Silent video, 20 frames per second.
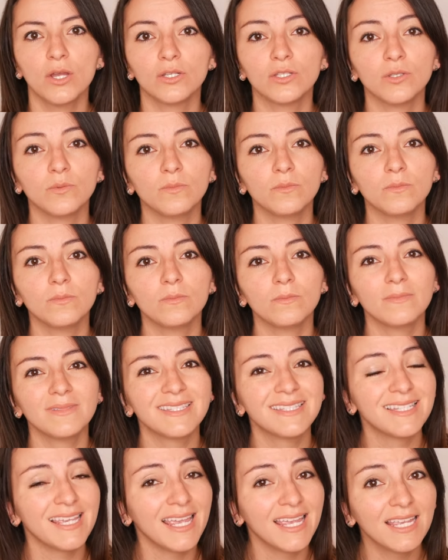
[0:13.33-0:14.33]
To
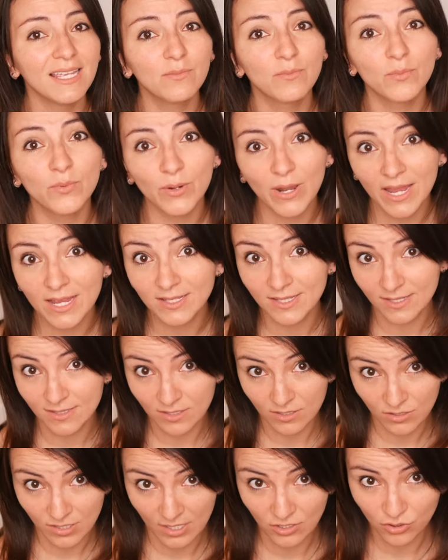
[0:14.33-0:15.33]
take breaks
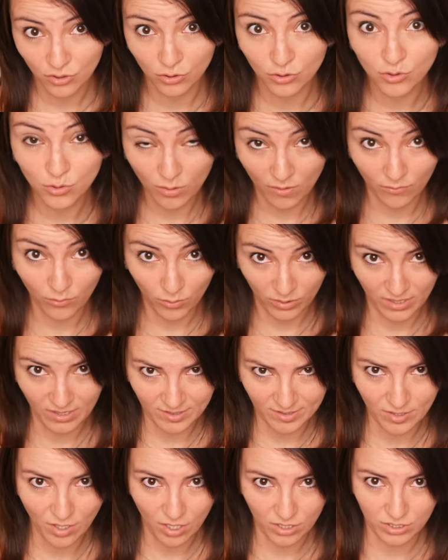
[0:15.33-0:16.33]
is essential to avoid
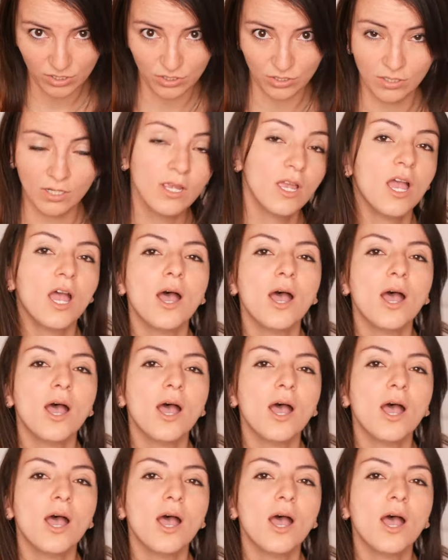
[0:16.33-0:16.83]
exhaustion.